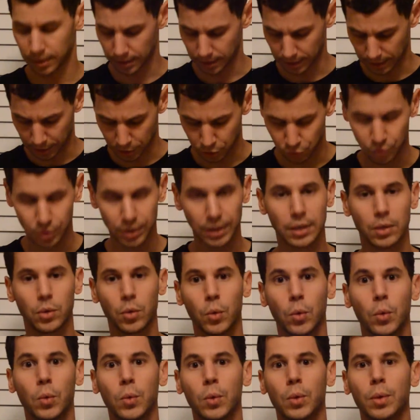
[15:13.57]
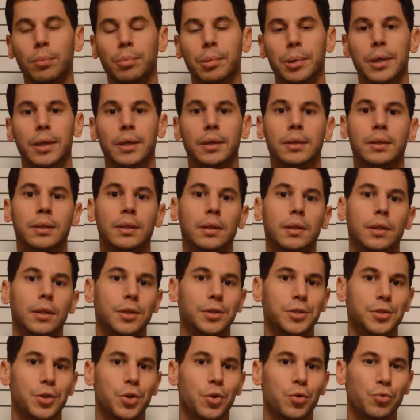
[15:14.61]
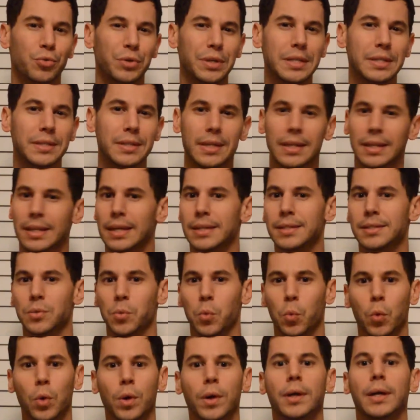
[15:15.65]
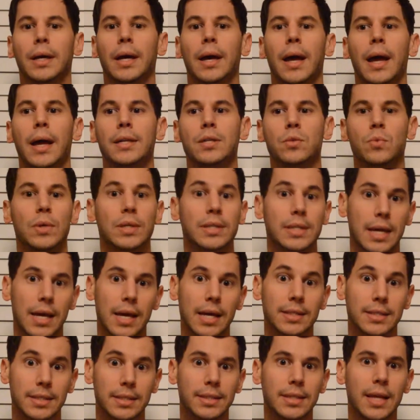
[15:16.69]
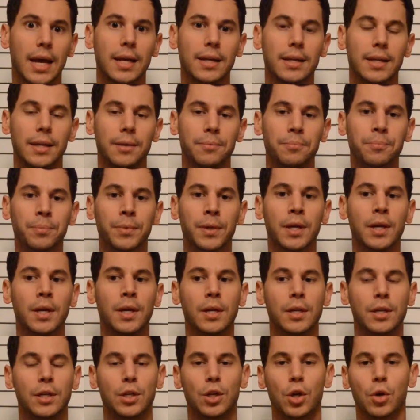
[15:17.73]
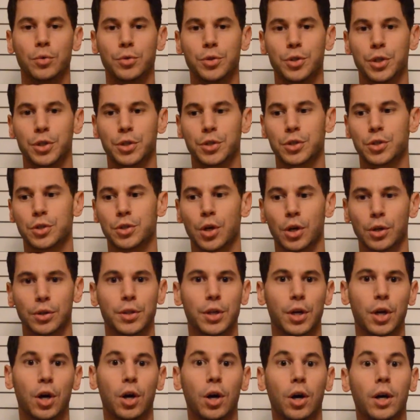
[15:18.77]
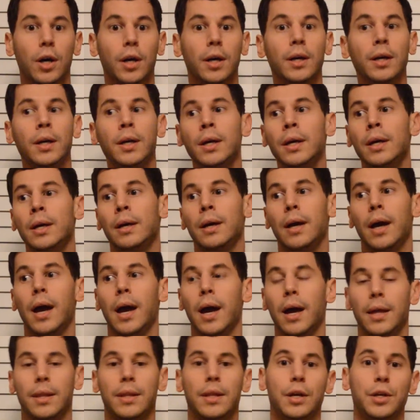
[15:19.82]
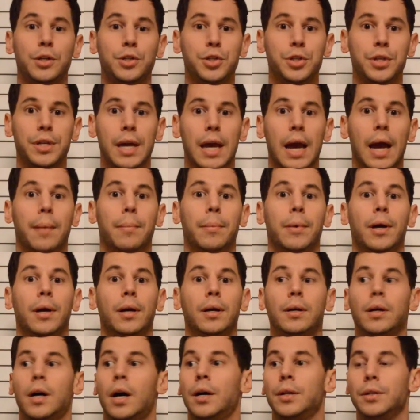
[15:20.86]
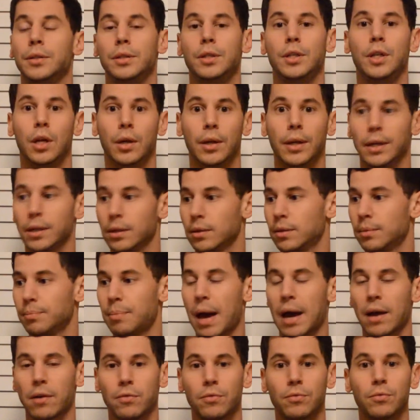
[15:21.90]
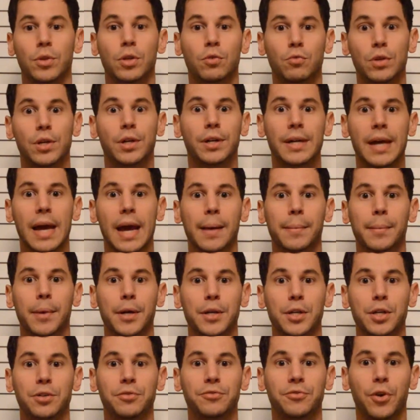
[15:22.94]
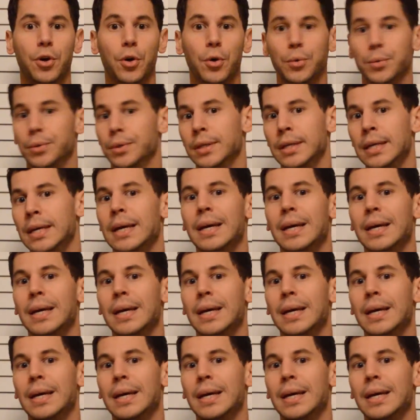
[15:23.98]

It's really cool, but there's no reason it doesn't work as intended. You don't just start the car and there's your camera on, like the rear camera on your phone.